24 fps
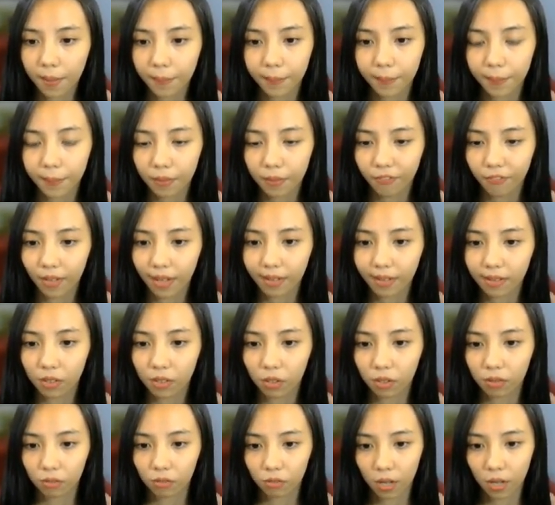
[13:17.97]
Flat
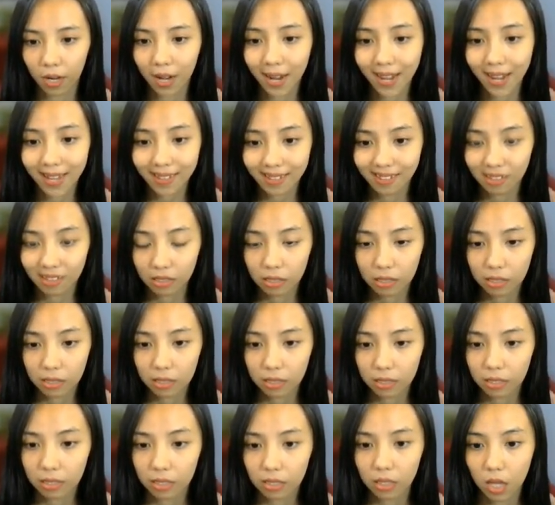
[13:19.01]
dot right.
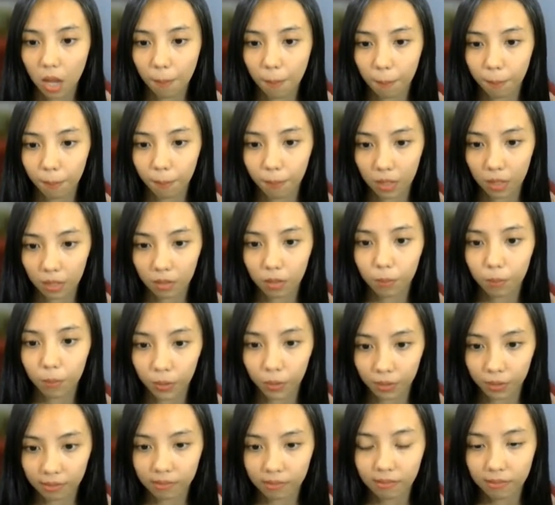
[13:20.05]
It's gonna be the current.
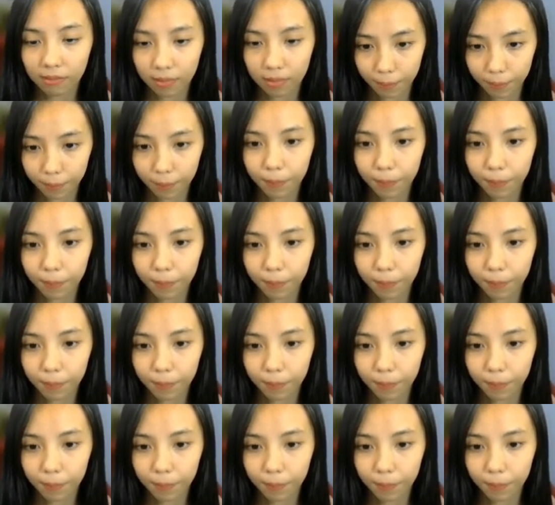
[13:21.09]
Yes.